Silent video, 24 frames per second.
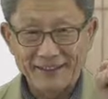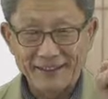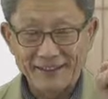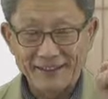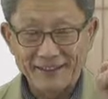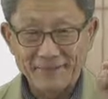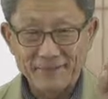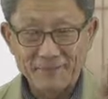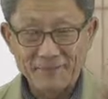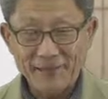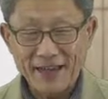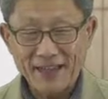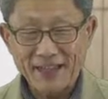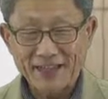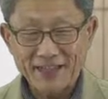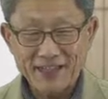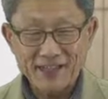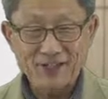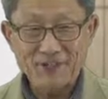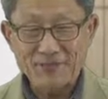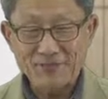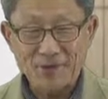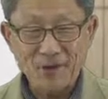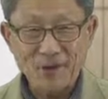
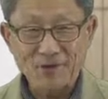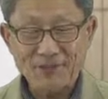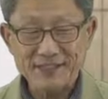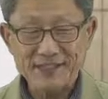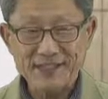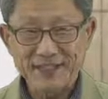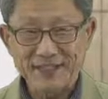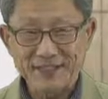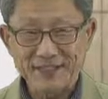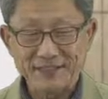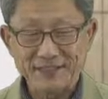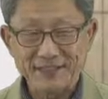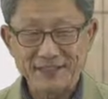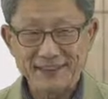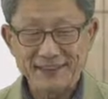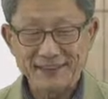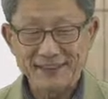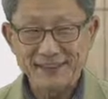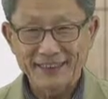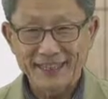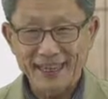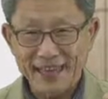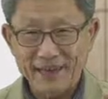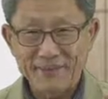magnesium oxide,
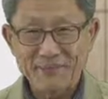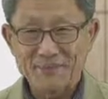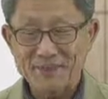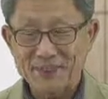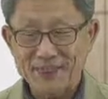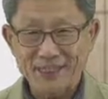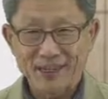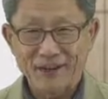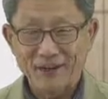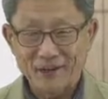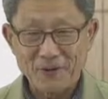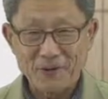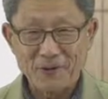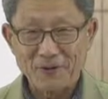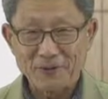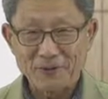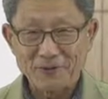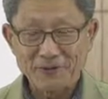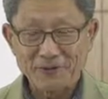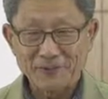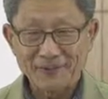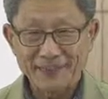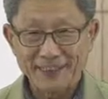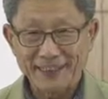MgO.
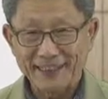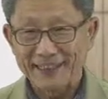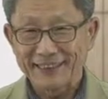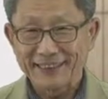And